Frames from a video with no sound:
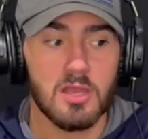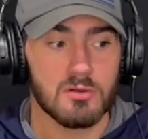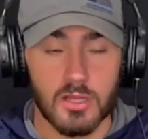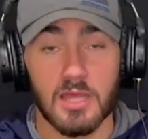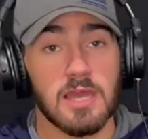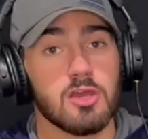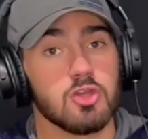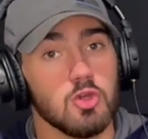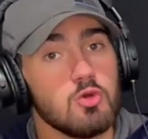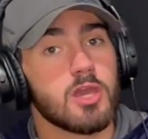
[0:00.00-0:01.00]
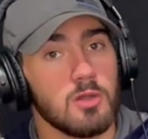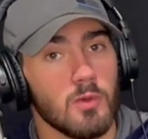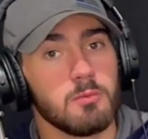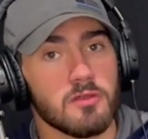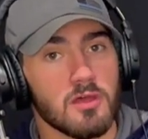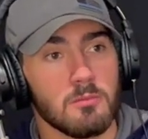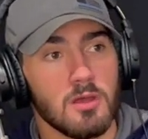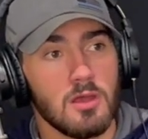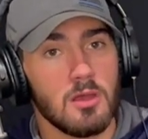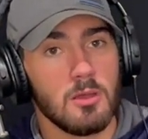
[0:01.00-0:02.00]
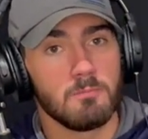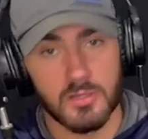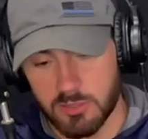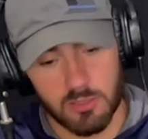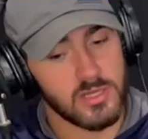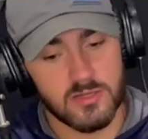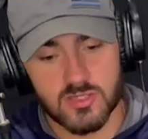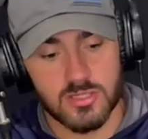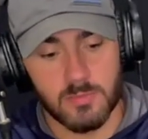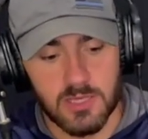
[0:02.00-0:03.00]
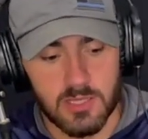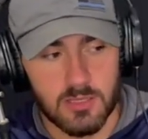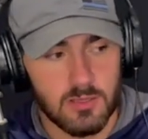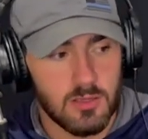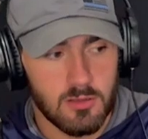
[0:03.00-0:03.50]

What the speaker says: Right? Like, you can win with him, but there needs to be...